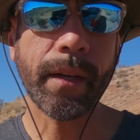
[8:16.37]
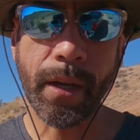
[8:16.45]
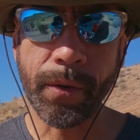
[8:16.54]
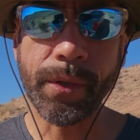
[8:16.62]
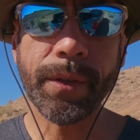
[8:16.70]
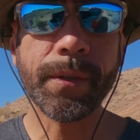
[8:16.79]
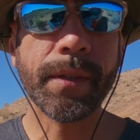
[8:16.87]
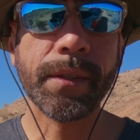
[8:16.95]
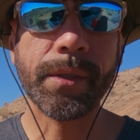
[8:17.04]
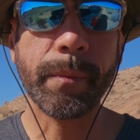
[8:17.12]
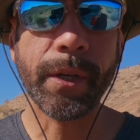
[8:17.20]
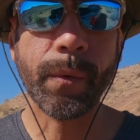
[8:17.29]
Now, another thing
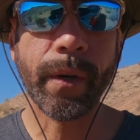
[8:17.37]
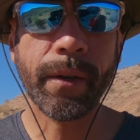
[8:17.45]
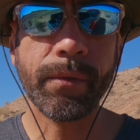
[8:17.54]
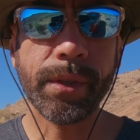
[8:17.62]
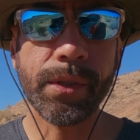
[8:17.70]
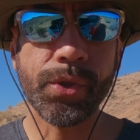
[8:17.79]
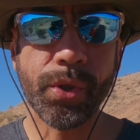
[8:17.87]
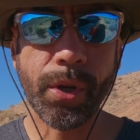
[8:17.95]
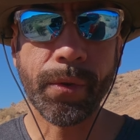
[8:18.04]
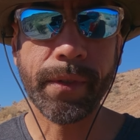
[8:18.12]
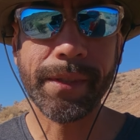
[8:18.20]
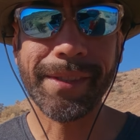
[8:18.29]
to be aware of with this
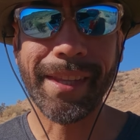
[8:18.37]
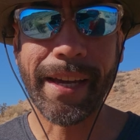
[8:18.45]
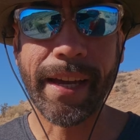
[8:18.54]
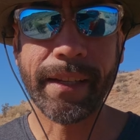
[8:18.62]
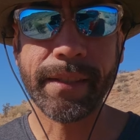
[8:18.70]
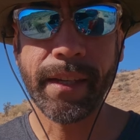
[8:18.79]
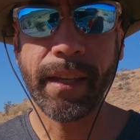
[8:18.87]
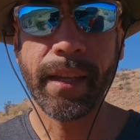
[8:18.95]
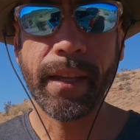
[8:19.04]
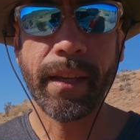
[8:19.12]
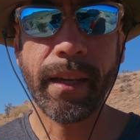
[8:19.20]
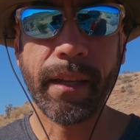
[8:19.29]
drone is that
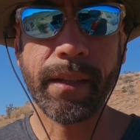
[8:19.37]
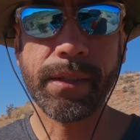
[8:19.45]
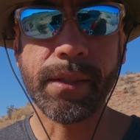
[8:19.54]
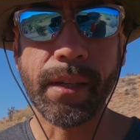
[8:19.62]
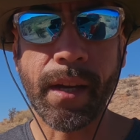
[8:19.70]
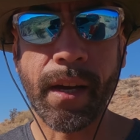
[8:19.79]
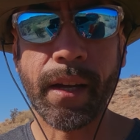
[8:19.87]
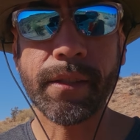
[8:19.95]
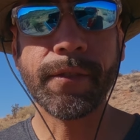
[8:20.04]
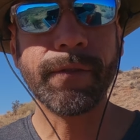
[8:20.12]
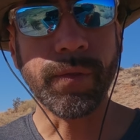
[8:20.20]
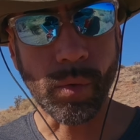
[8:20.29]
it is not
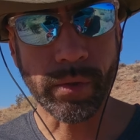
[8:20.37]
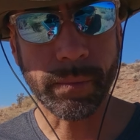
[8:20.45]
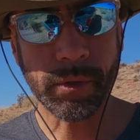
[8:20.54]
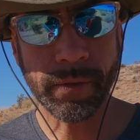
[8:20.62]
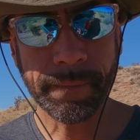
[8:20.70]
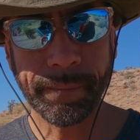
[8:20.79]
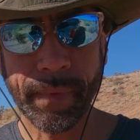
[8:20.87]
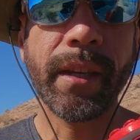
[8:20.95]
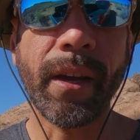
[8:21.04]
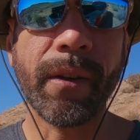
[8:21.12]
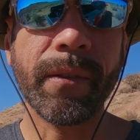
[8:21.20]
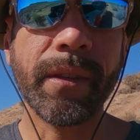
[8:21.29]
foldable.
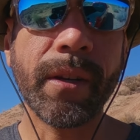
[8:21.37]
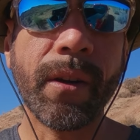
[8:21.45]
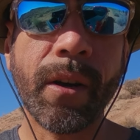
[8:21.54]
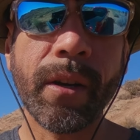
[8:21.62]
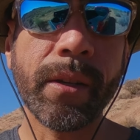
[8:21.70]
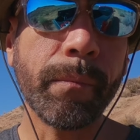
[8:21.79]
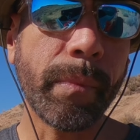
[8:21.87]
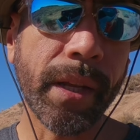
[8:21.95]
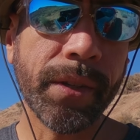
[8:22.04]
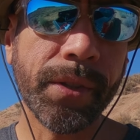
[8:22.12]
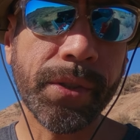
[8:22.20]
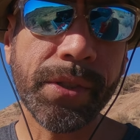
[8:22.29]
Now, there are
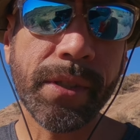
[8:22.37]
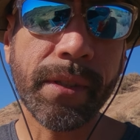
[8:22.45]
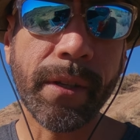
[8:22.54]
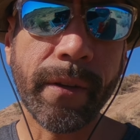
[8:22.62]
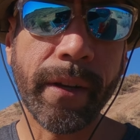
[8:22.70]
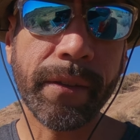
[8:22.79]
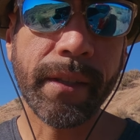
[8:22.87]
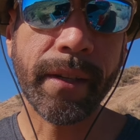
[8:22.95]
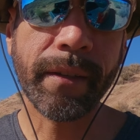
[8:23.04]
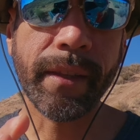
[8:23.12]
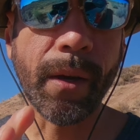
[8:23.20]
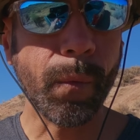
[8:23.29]
competitors that are out
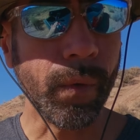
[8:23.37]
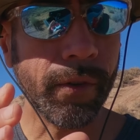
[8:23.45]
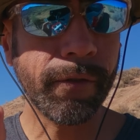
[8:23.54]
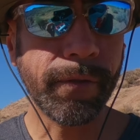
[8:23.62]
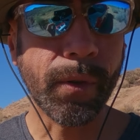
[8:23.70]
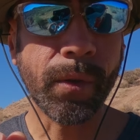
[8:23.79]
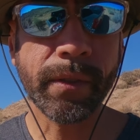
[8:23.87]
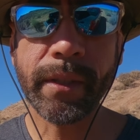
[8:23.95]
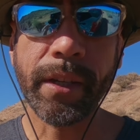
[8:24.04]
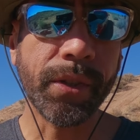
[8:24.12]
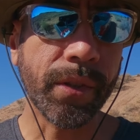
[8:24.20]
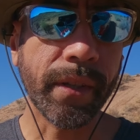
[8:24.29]
there that will fold,
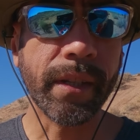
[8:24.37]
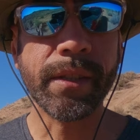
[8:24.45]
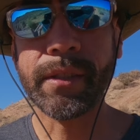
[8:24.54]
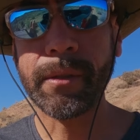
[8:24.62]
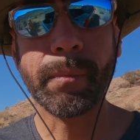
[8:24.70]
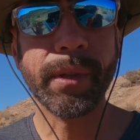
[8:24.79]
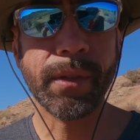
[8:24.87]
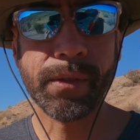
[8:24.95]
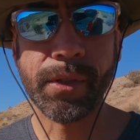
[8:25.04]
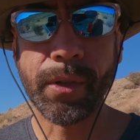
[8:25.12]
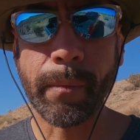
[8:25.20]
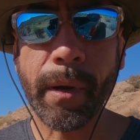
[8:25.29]
and you could easily put
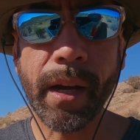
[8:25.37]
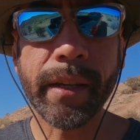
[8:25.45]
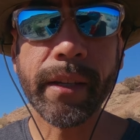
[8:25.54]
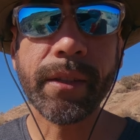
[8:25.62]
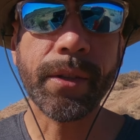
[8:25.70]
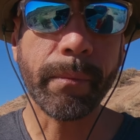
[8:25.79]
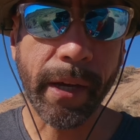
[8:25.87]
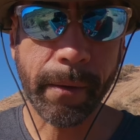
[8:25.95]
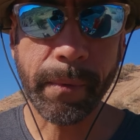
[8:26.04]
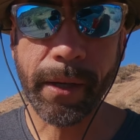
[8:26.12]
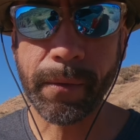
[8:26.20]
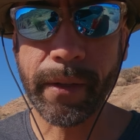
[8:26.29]
those in your pocket, your
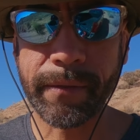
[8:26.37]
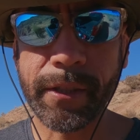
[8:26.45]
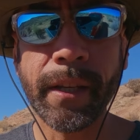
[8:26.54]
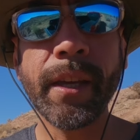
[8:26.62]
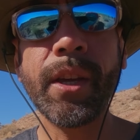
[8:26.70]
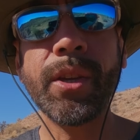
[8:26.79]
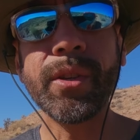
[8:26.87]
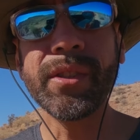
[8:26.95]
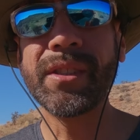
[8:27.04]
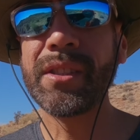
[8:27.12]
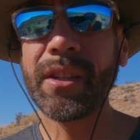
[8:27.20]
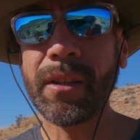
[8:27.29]
backpack, whatever. You
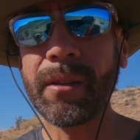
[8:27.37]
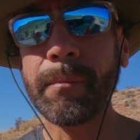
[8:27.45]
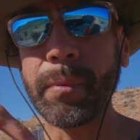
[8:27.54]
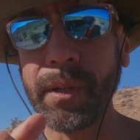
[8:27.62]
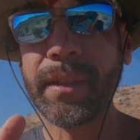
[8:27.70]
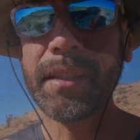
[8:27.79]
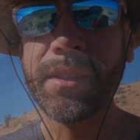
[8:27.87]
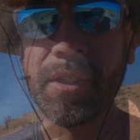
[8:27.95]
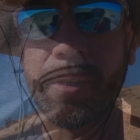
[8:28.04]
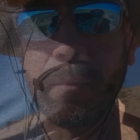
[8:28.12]
could still put this in